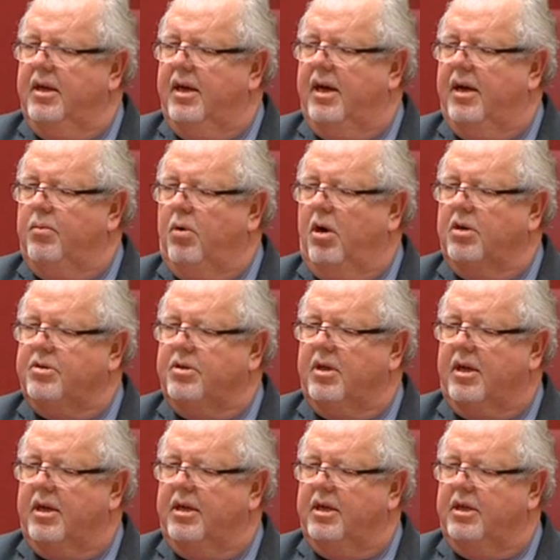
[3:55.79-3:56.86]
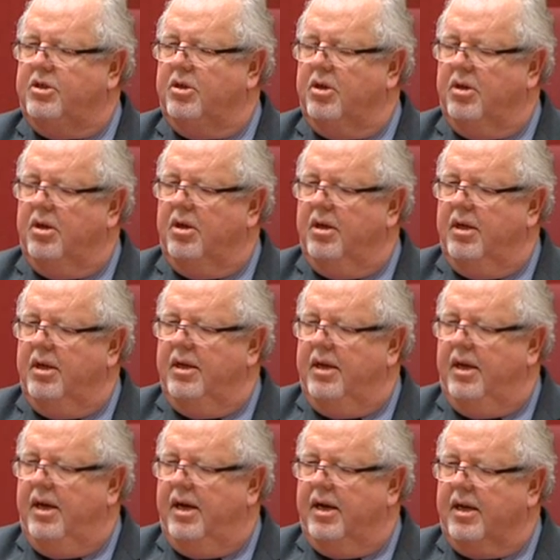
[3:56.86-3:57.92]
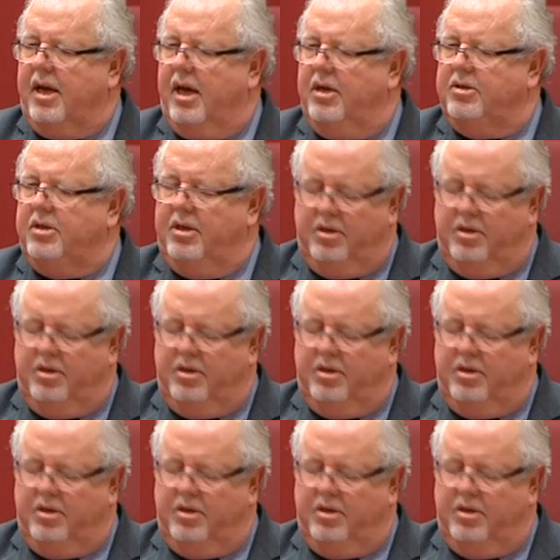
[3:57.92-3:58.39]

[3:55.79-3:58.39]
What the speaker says: whilst the condition goes